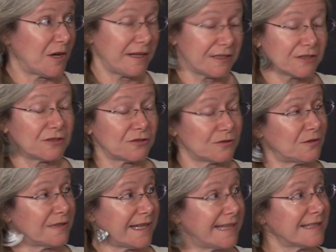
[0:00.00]

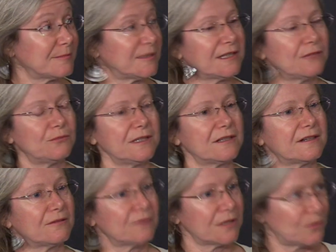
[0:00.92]
uncontrolled asthma, and we are
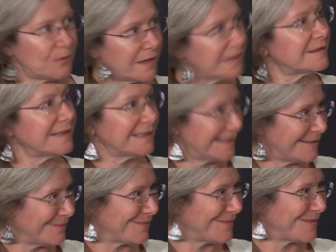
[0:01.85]
requiring
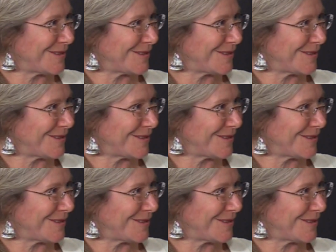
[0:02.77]
them,